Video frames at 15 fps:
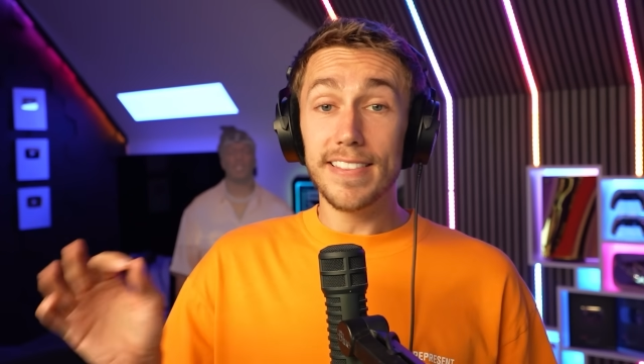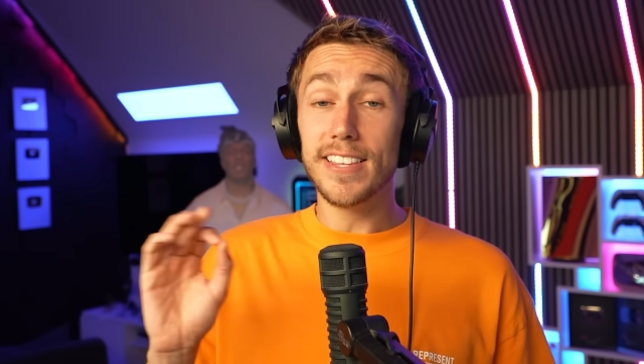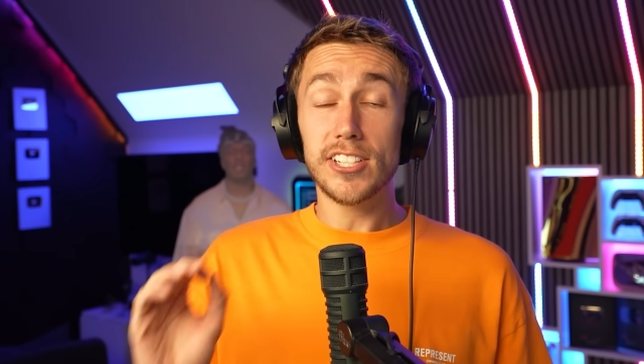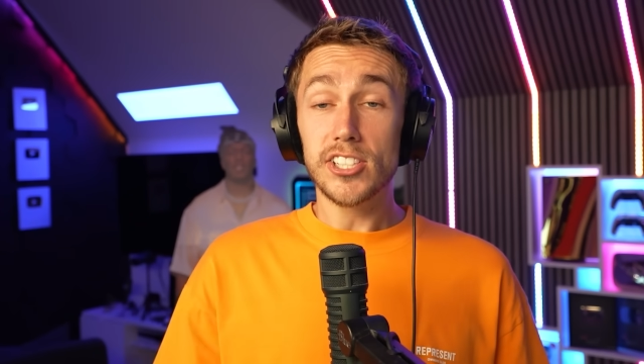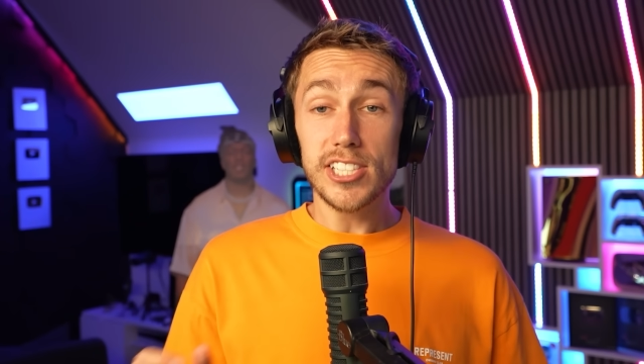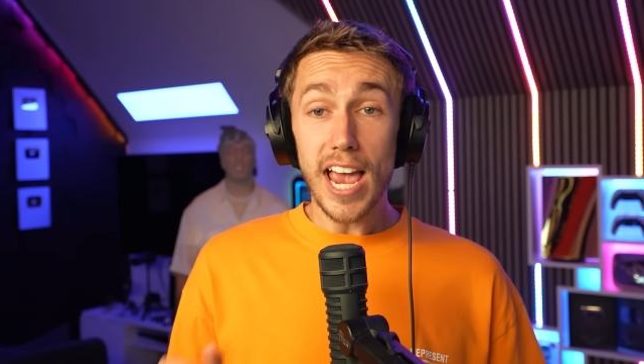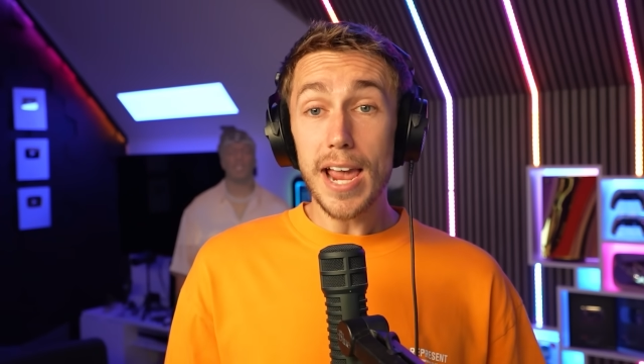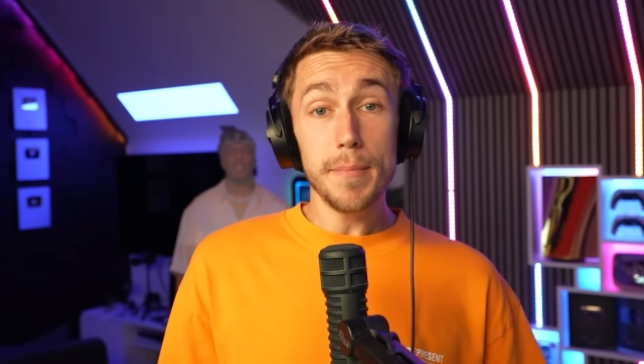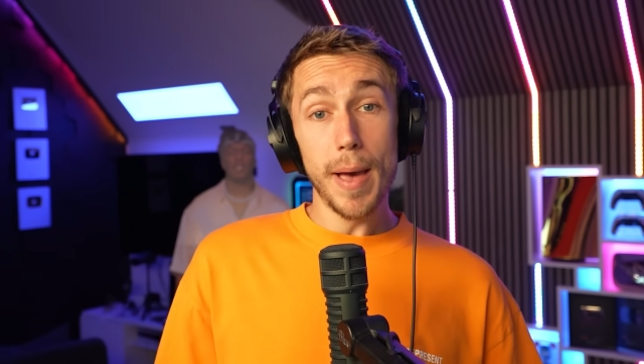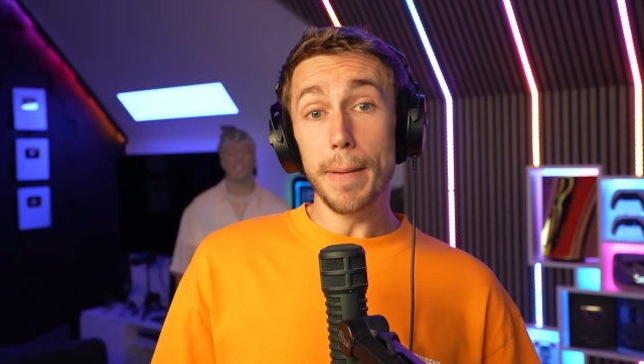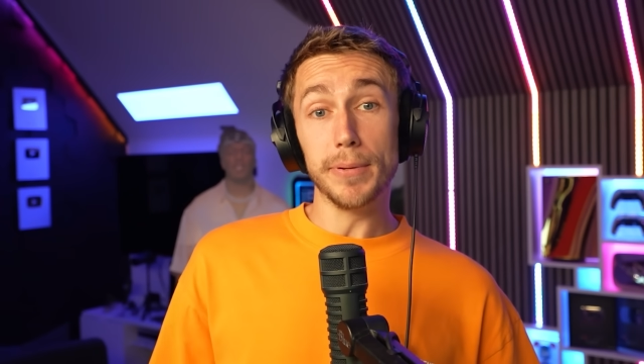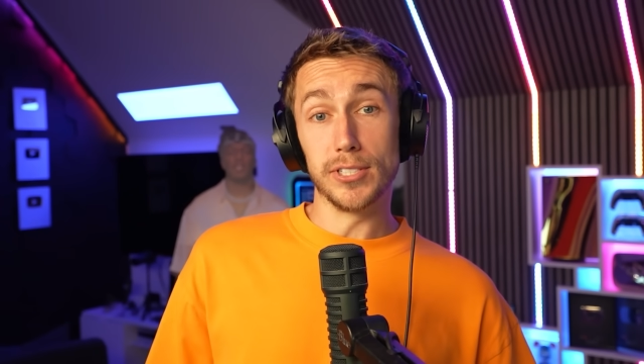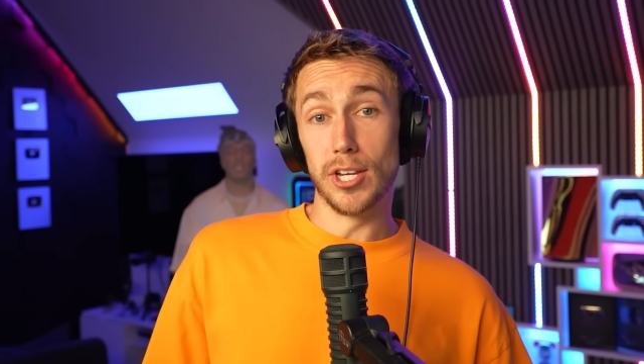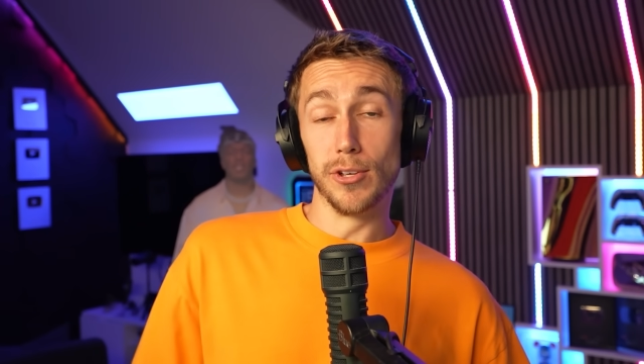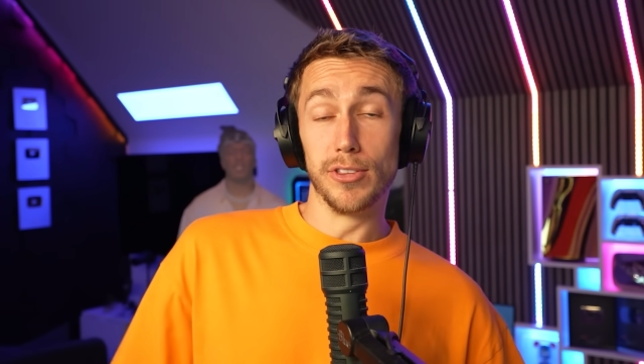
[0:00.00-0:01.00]
then in the same
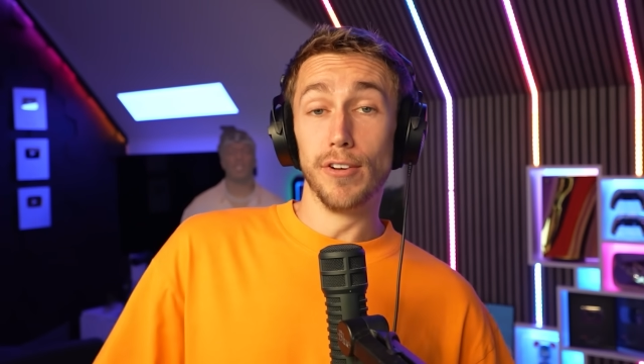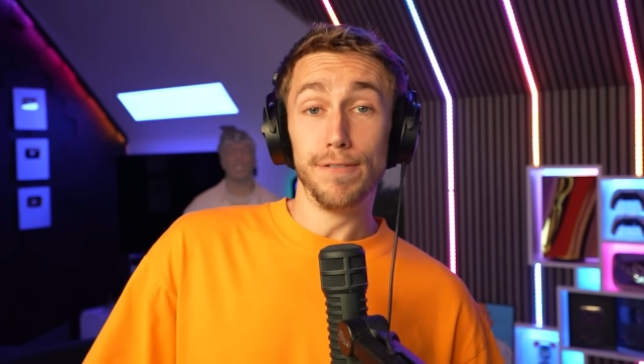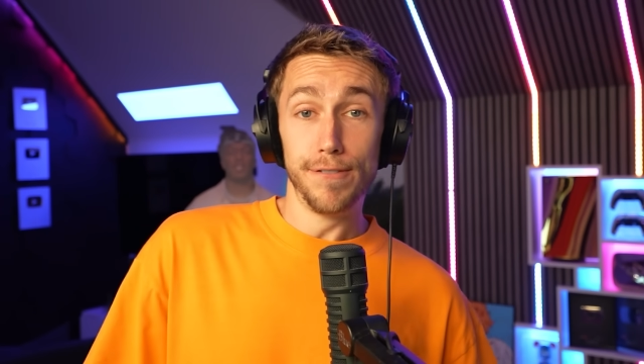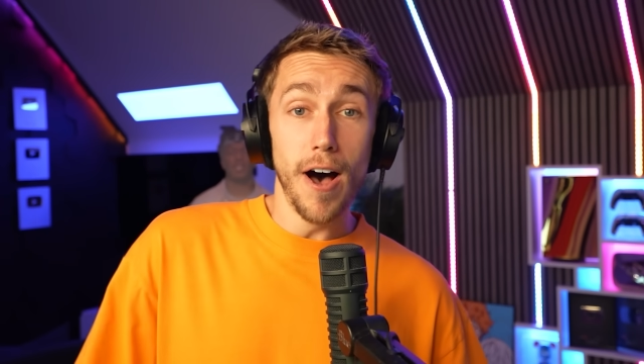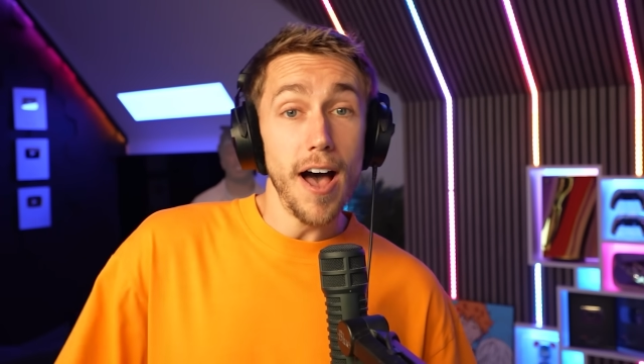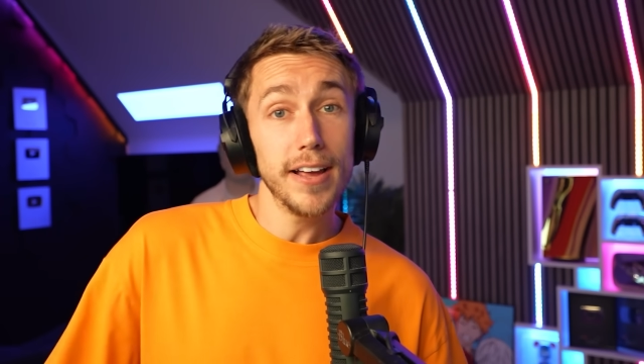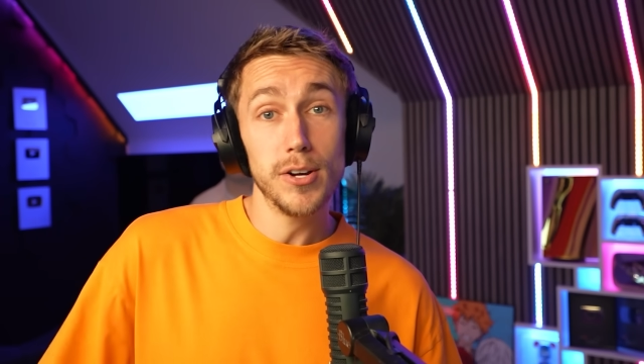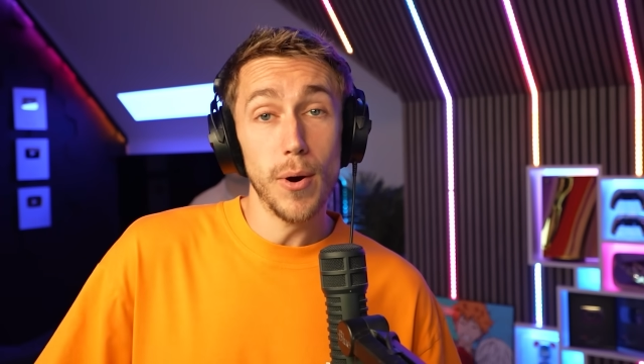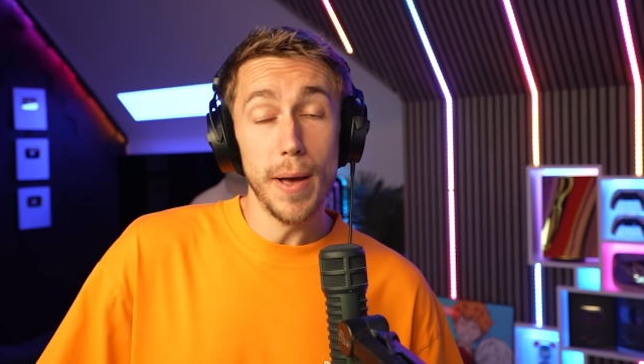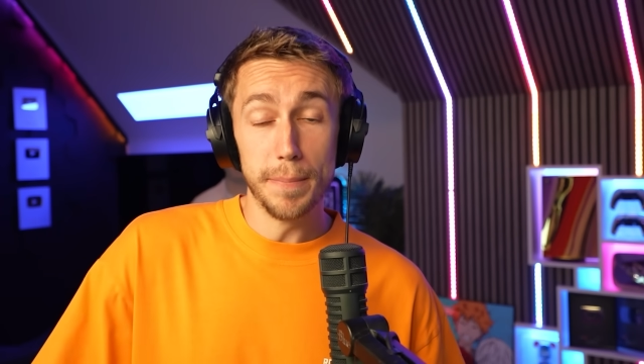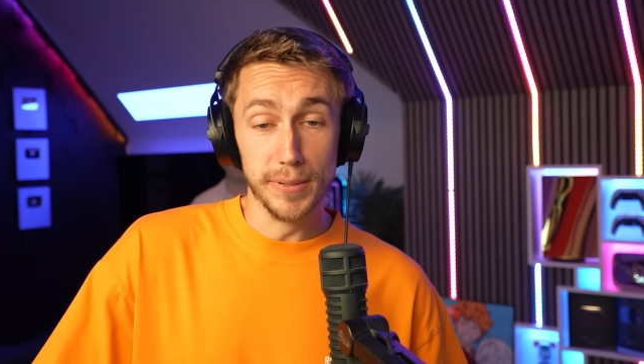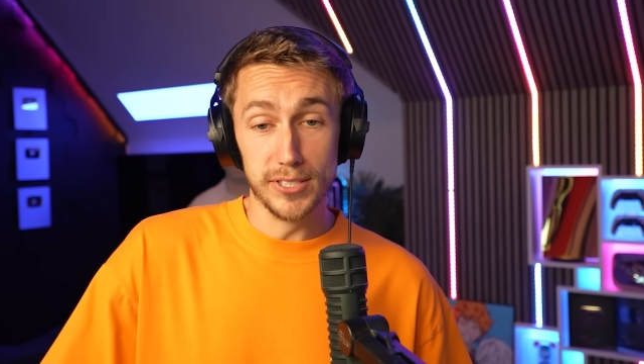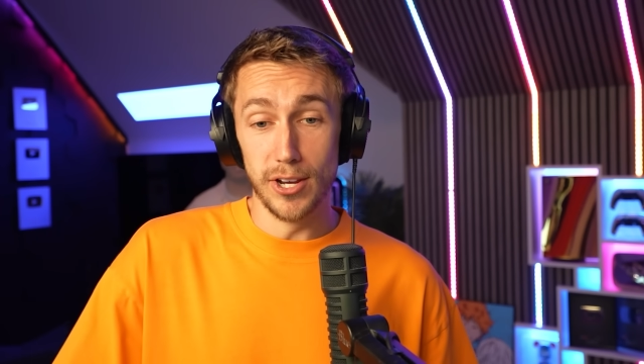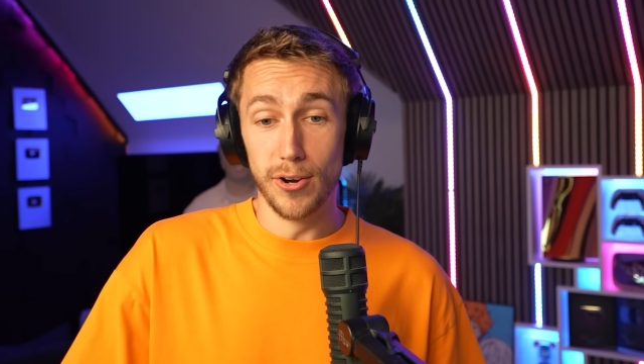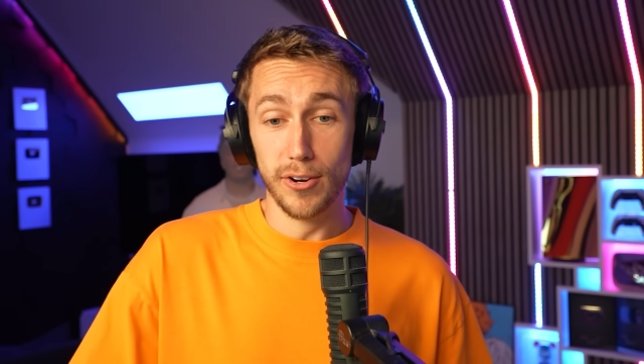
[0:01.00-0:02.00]
episode, the final
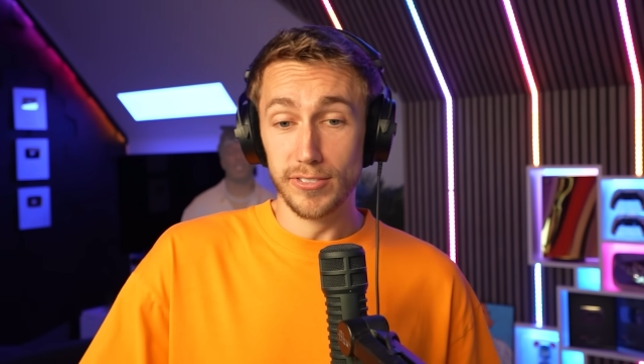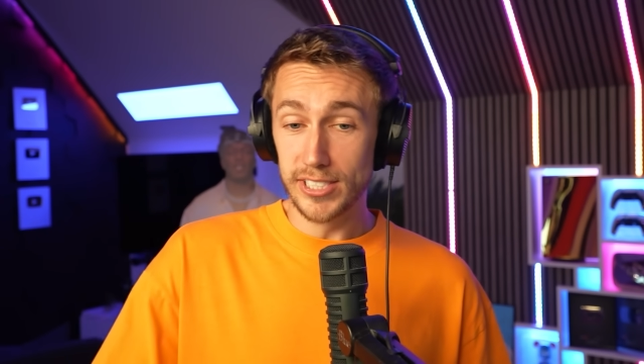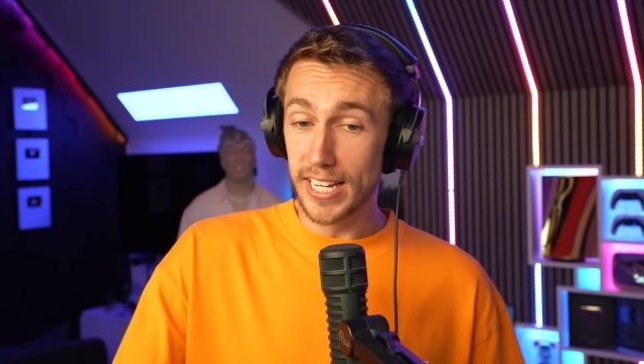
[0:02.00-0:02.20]
episode,